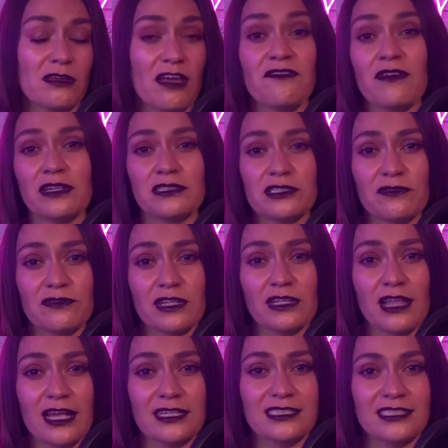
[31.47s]
events of the
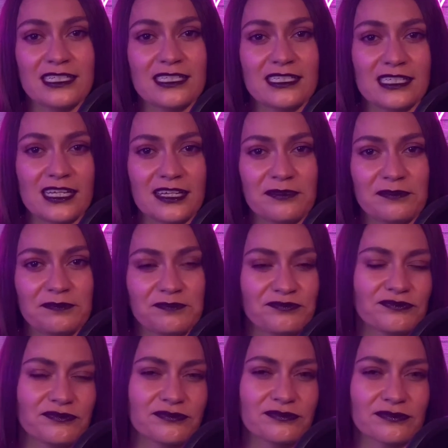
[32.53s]
last season.
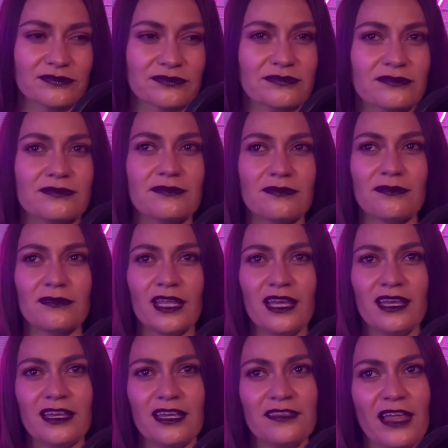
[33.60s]

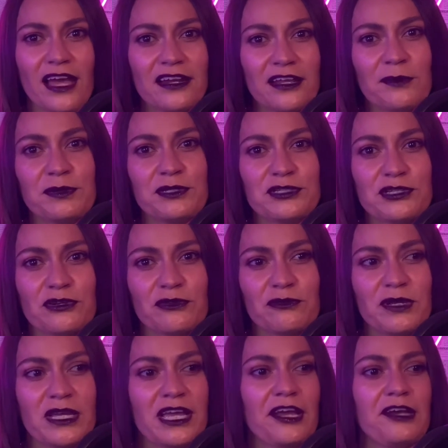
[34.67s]
In that episode,
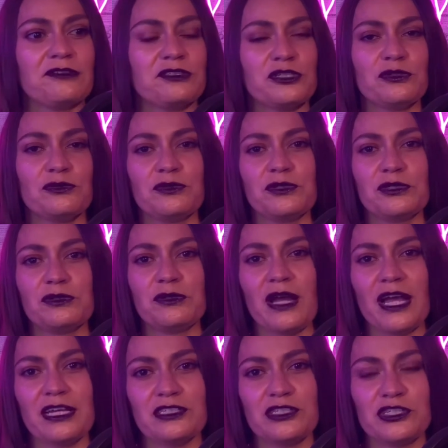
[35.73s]
we encounter Rue
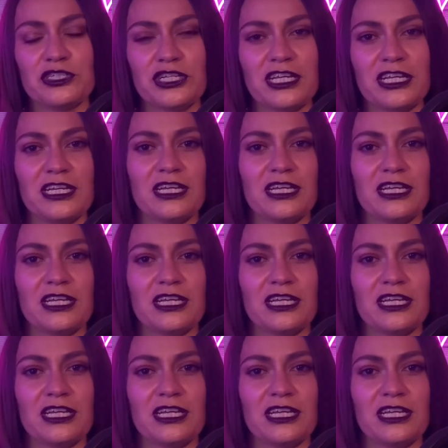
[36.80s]
as she